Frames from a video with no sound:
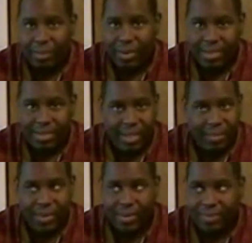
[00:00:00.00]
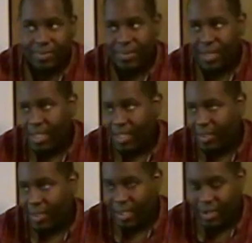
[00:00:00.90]
pretty simple.
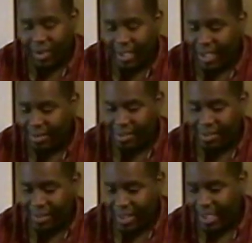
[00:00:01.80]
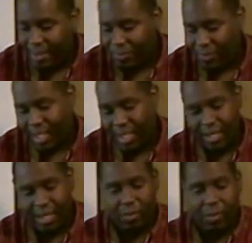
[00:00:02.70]
You can go ahead and do that,
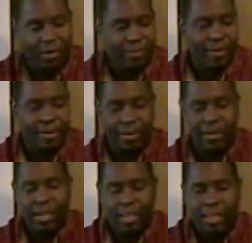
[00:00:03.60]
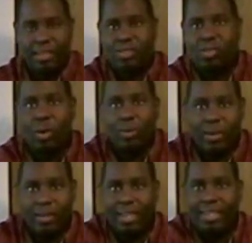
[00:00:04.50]
and it'll work for you. They store
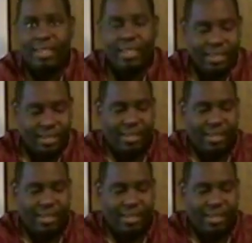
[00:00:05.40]
real easy.